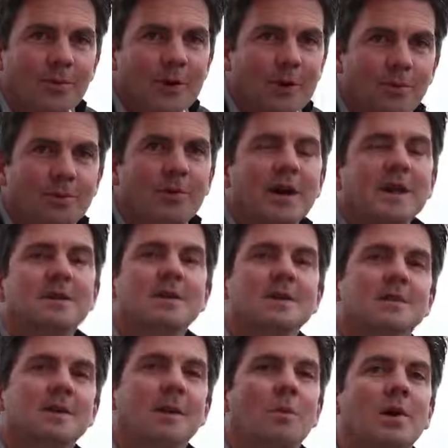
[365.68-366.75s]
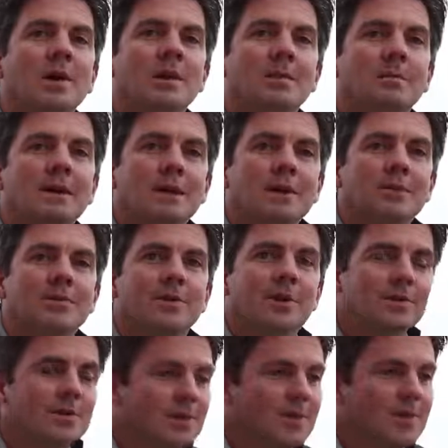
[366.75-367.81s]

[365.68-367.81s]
The real price is somewhere in the middle of those